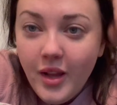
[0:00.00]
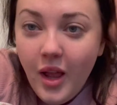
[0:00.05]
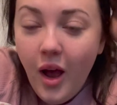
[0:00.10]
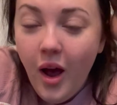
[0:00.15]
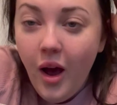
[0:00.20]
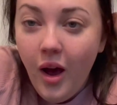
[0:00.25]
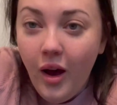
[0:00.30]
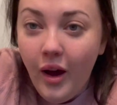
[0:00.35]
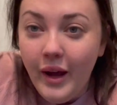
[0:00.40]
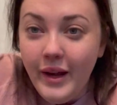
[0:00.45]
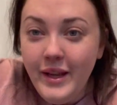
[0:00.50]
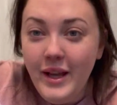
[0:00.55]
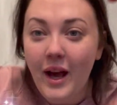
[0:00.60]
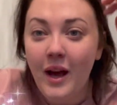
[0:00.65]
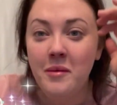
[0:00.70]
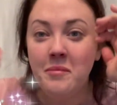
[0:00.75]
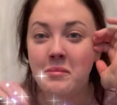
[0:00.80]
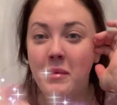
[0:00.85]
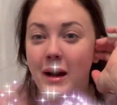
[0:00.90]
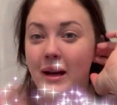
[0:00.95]
Hi,
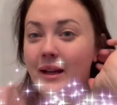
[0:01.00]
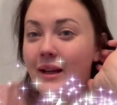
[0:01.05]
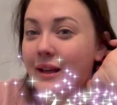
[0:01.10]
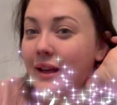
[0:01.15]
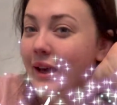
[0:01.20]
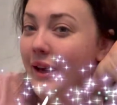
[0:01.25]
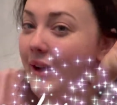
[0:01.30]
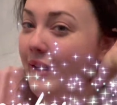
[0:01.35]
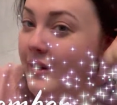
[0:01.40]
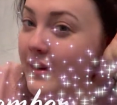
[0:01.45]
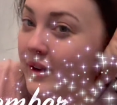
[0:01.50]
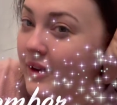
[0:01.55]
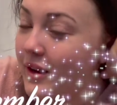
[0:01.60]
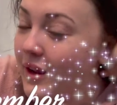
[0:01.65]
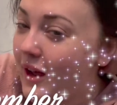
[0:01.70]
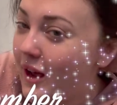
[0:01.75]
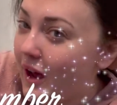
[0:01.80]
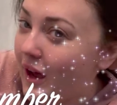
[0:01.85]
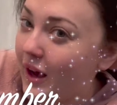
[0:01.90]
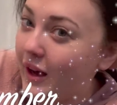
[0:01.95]
I'm back again,
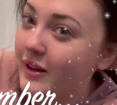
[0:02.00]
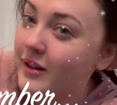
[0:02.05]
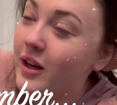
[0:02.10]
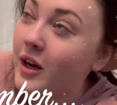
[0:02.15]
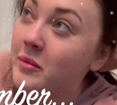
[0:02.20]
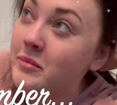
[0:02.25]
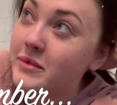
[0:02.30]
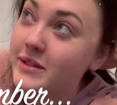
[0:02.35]
and I'm